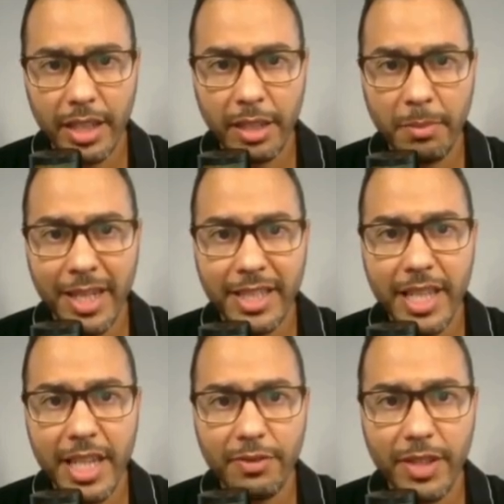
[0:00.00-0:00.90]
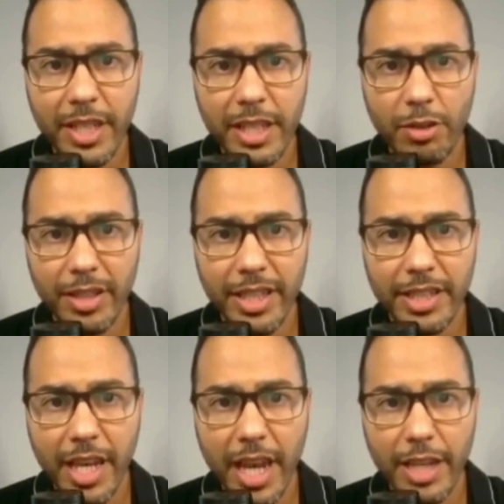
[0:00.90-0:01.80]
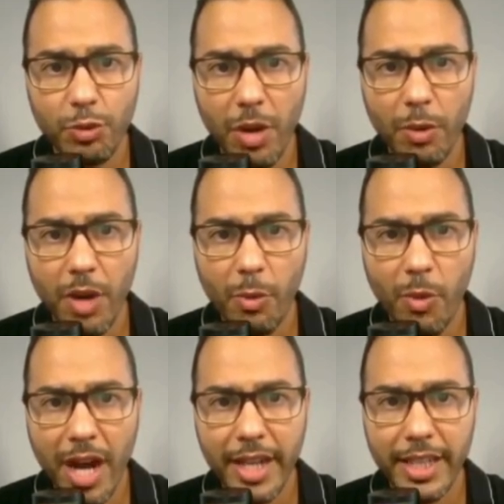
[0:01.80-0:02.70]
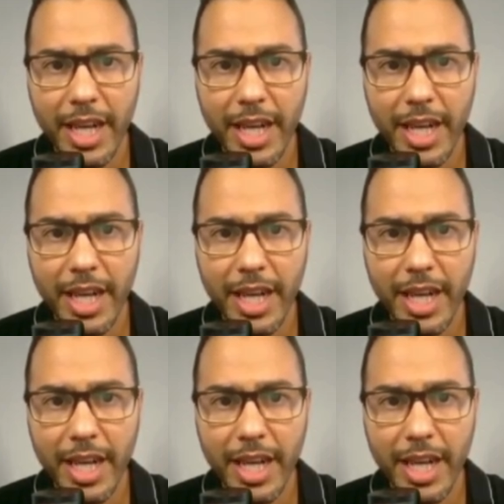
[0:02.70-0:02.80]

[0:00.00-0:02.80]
in my CSV. So in this case, YYY-MM-DD.